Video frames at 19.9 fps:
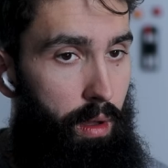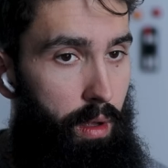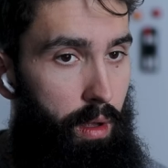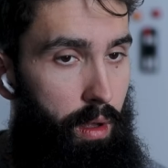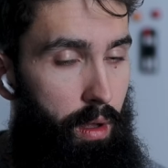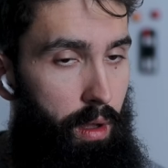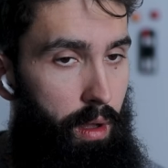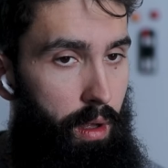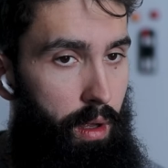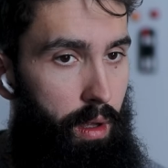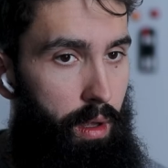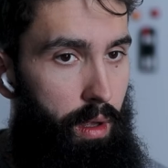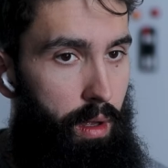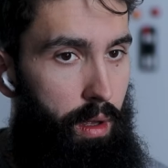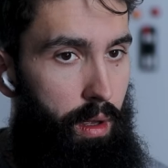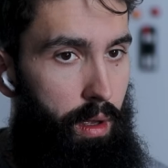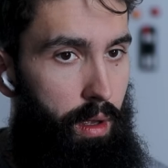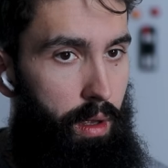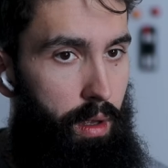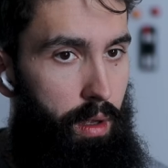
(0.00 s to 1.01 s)

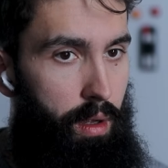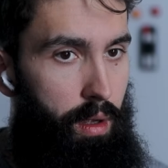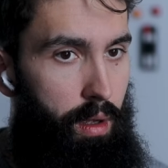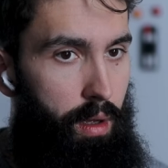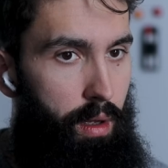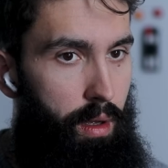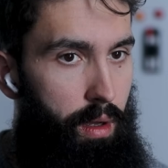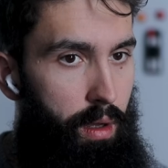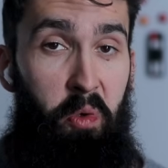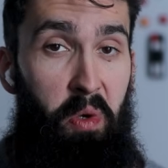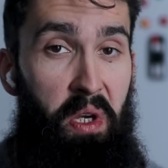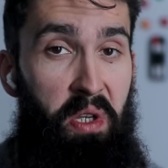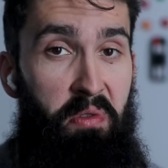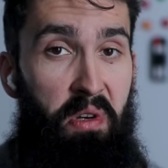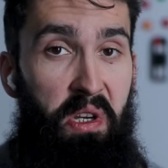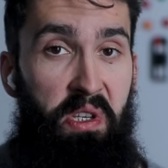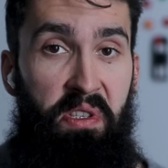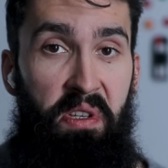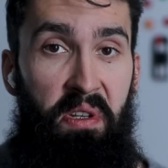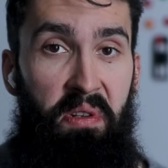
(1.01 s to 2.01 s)
Nalewanyj. Do I
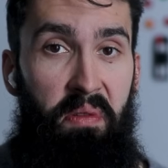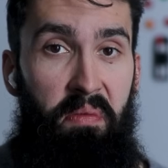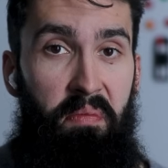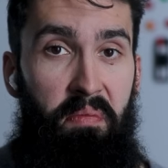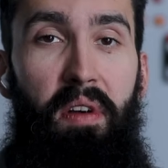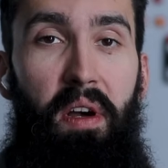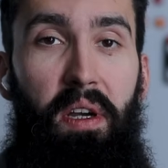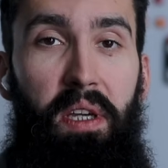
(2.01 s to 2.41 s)
trust it?